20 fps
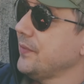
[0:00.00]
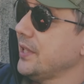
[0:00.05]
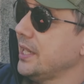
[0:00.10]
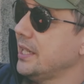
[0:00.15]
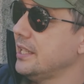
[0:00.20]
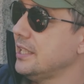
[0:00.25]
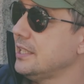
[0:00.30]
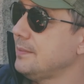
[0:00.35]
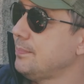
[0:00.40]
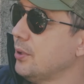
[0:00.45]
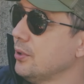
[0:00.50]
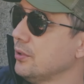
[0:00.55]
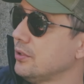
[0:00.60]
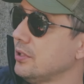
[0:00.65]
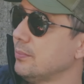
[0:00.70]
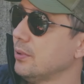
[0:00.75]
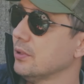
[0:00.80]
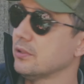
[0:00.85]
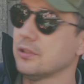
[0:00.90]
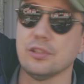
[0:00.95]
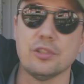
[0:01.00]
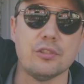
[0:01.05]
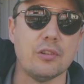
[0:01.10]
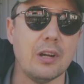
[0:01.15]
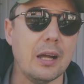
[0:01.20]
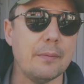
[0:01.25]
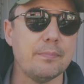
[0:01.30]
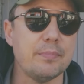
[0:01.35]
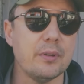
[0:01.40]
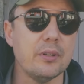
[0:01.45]
it is possible to
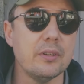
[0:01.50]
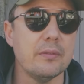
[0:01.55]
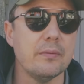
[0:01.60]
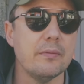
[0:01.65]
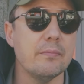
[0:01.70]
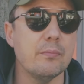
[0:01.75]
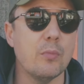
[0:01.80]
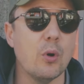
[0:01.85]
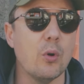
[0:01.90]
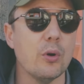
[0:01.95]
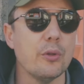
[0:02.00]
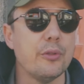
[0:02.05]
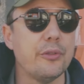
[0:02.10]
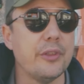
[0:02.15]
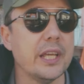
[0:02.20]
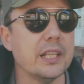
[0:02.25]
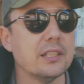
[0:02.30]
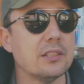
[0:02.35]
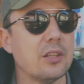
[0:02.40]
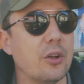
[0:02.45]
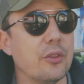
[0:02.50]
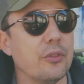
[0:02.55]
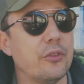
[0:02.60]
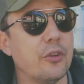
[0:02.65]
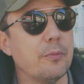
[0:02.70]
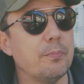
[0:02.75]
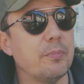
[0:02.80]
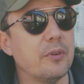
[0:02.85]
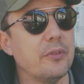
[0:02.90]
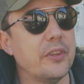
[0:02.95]
strap more things on
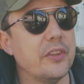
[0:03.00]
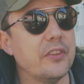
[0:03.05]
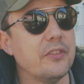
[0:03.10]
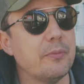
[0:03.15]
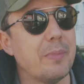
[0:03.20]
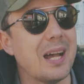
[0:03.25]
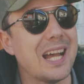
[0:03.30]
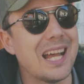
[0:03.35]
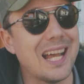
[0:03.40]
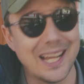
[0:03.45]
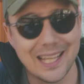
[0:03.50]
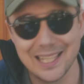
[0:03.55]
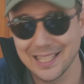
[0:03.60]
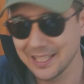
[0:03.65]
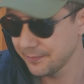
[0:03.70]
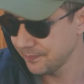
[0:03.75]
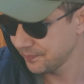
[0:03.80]
top of this bag.